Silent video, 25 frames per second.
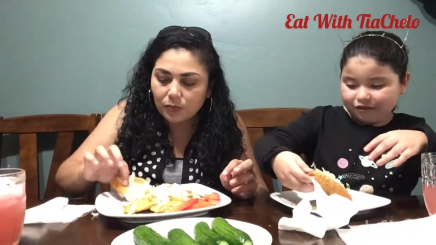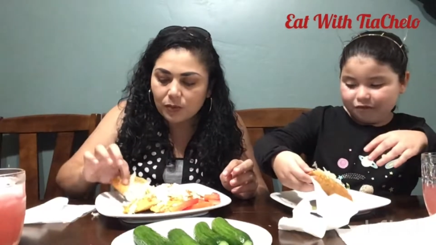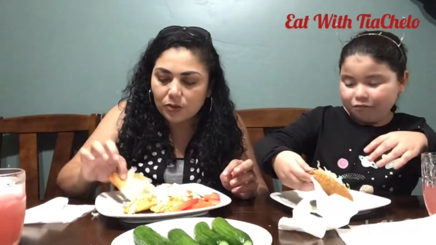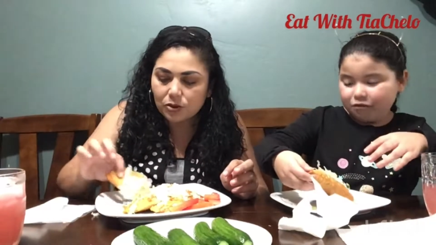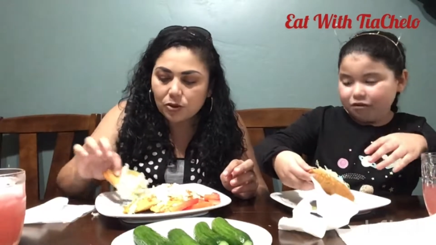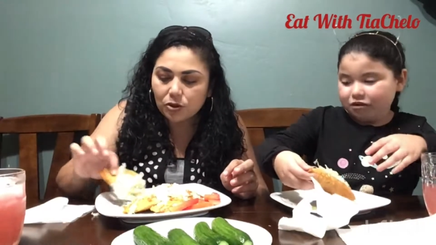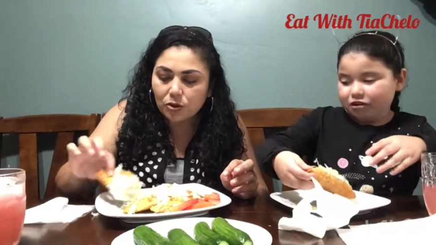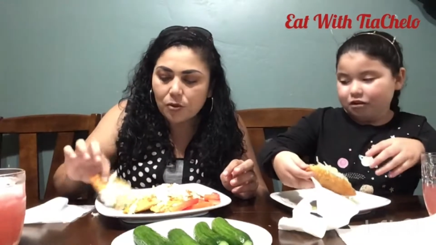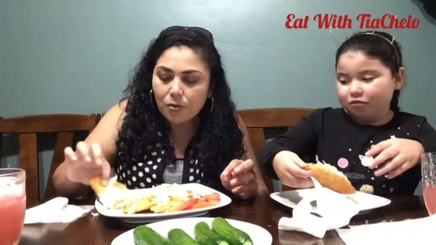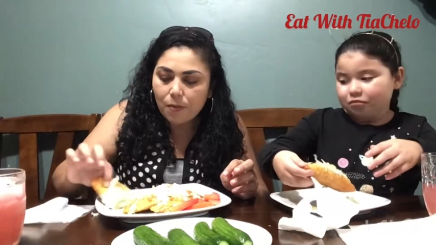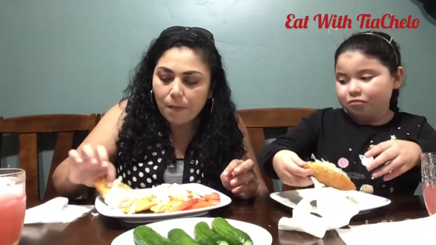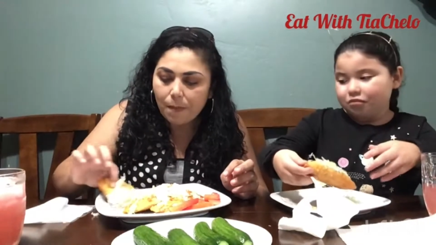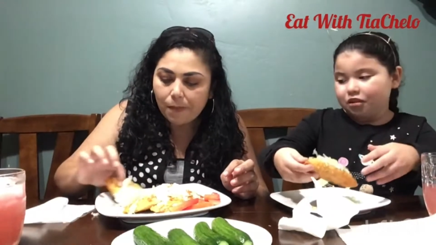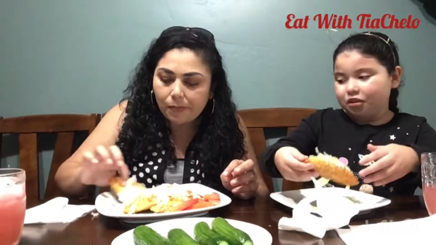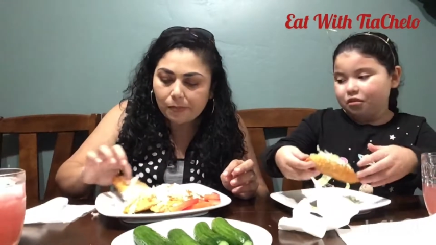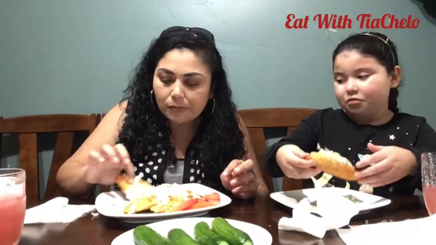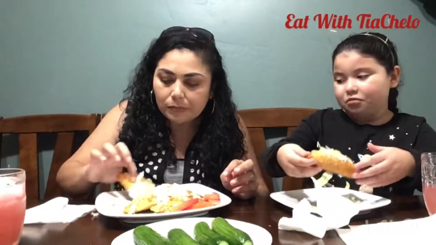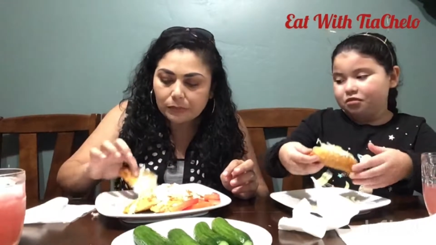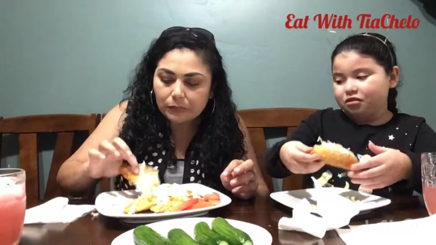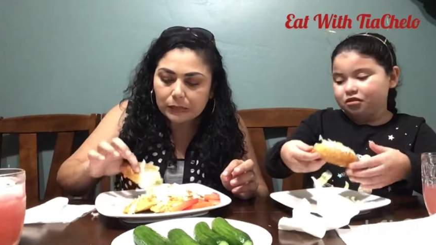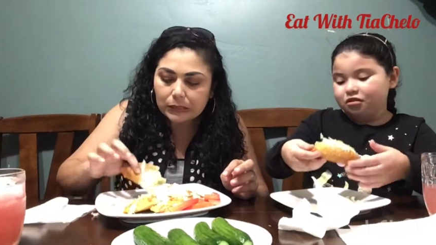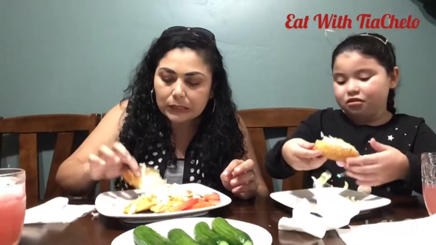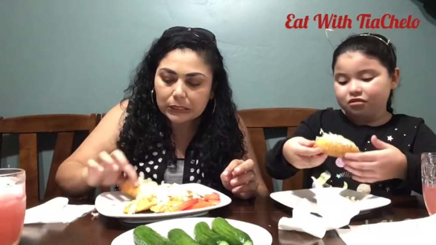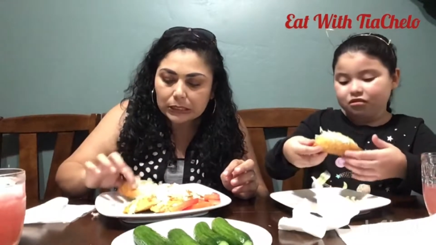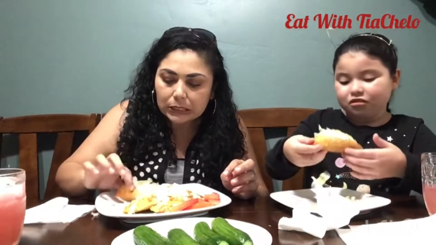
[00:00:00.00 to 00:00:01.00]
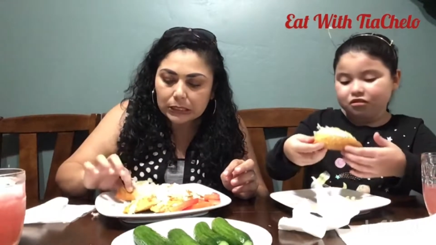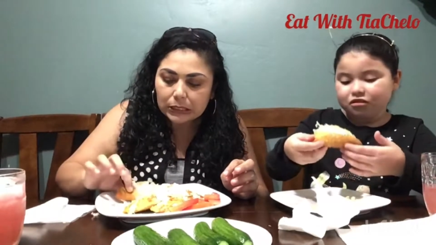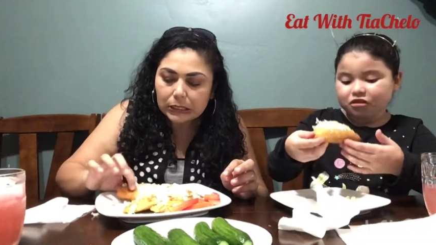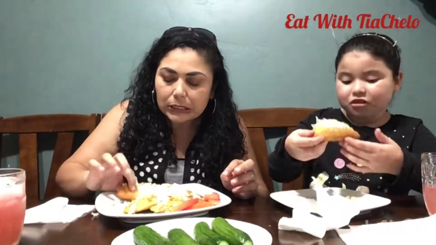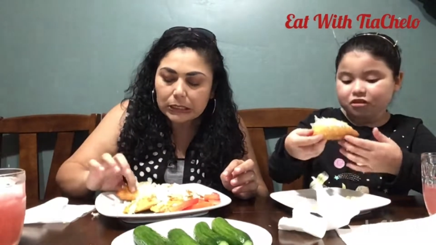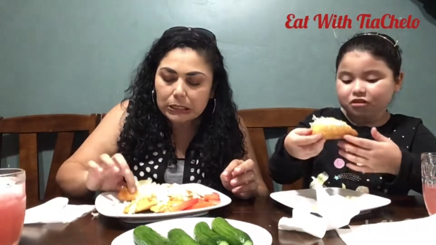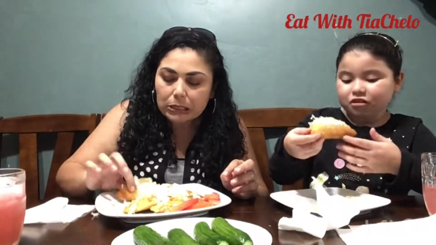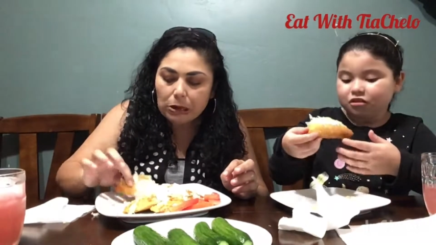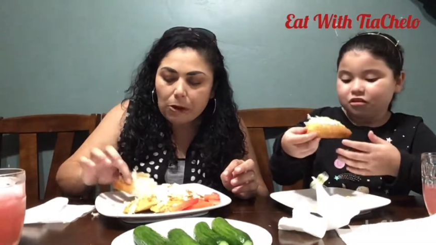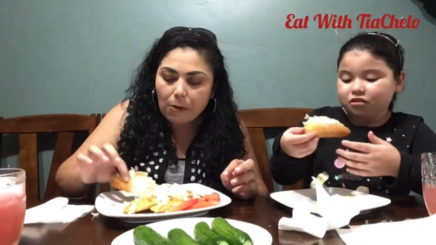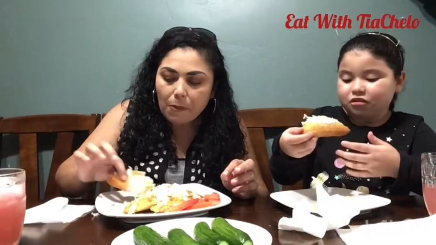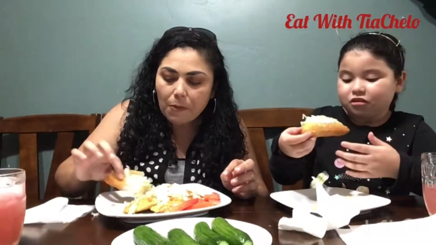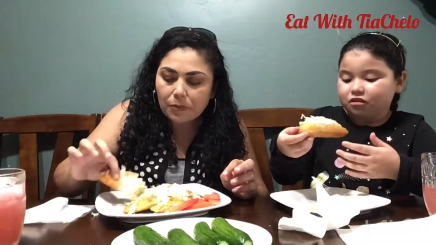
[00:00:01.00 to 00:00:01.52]
Speaker 1: But so sometimes you...
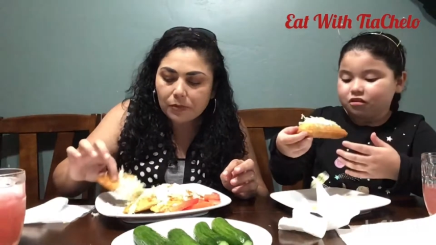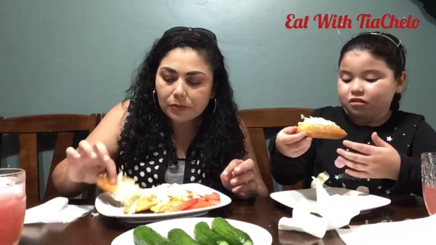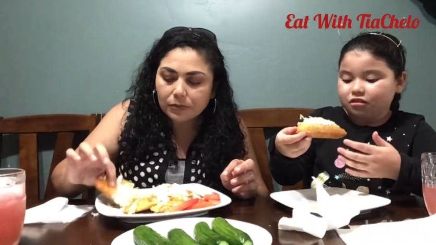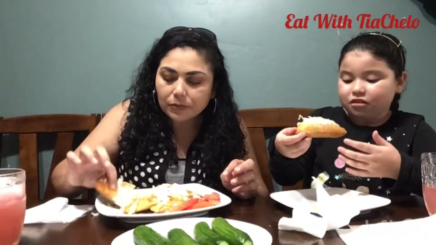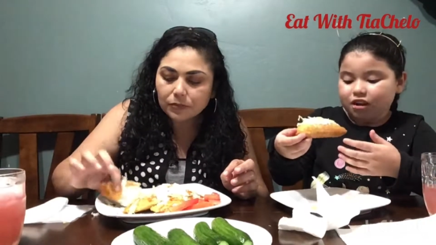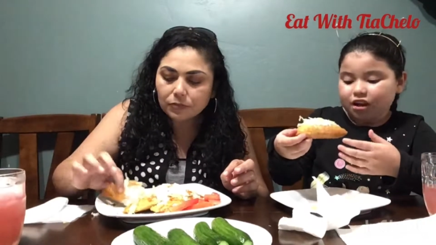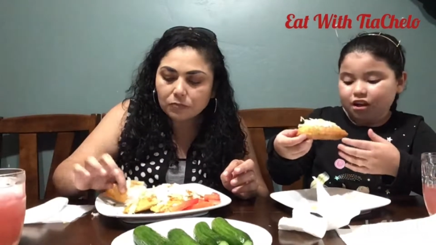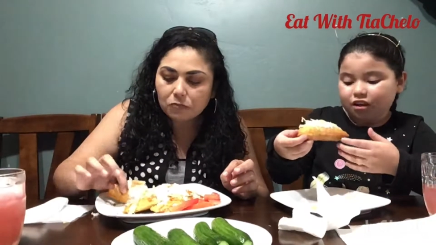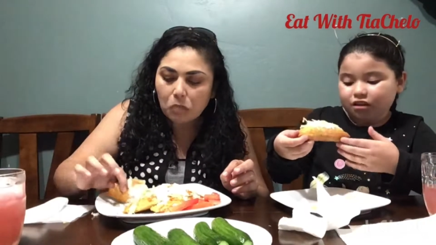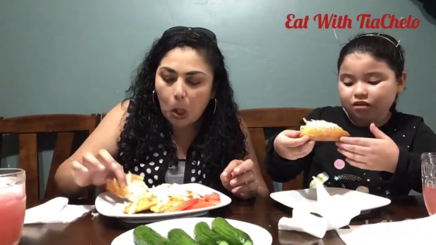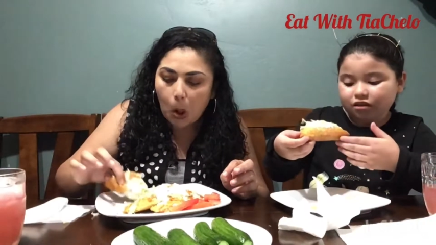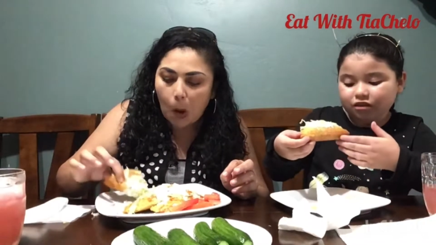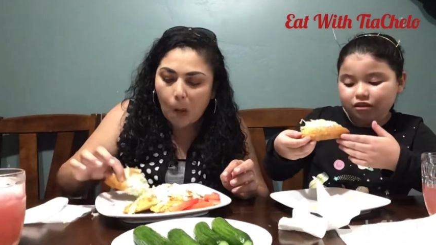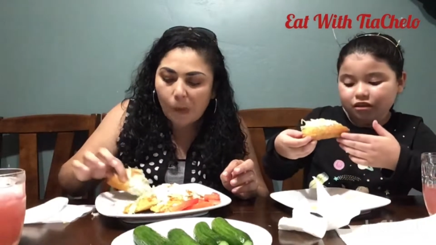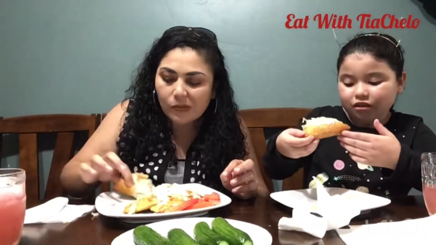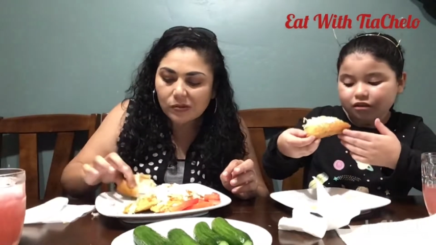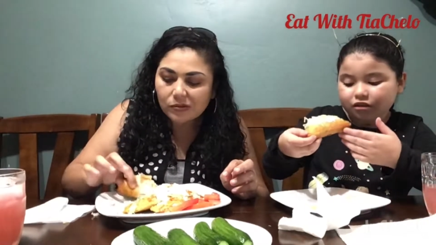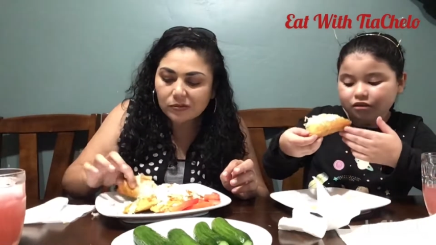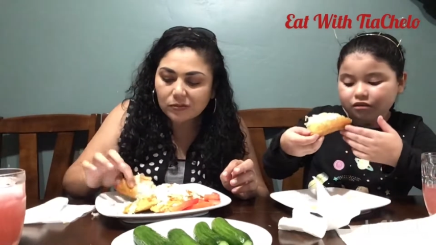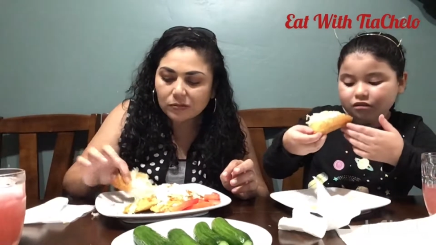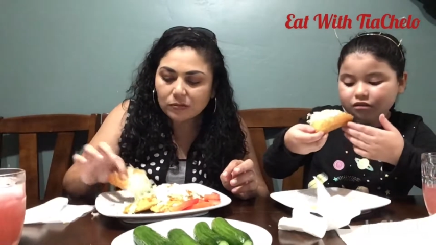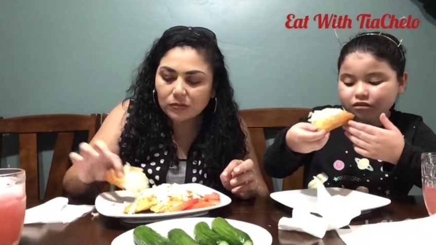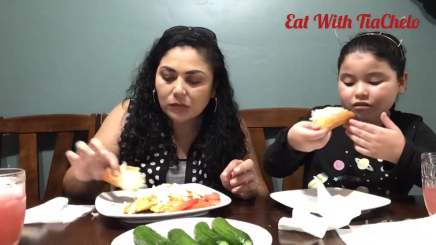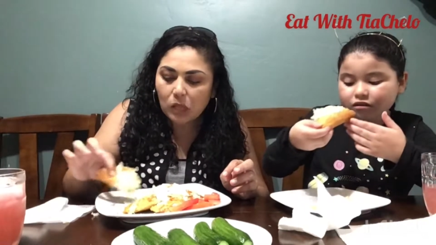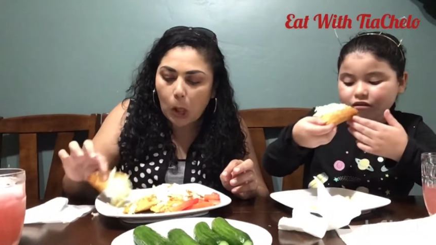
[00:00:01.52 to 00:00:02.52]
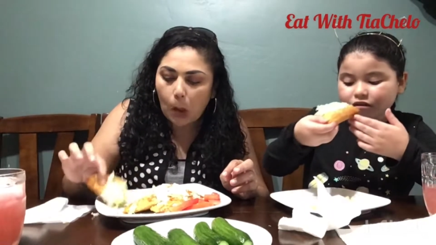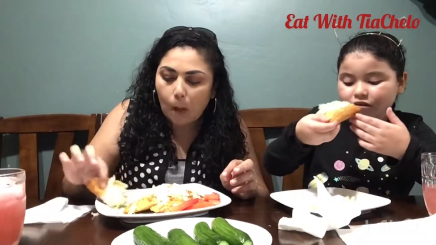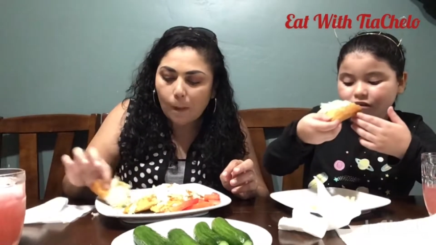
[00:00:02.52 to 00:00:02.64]
she just does accidents.